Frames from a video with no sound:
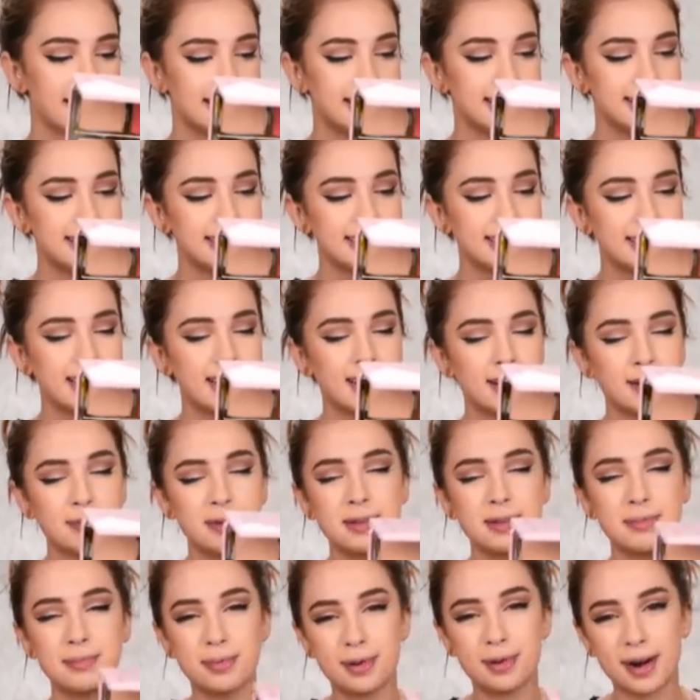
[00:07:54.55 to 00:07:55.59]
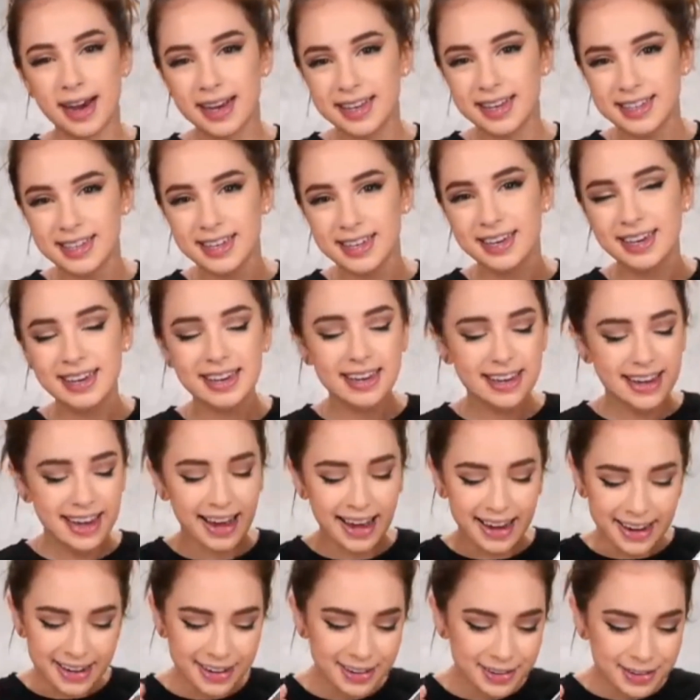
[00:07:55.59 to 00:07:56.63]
This is a little bit pricey, I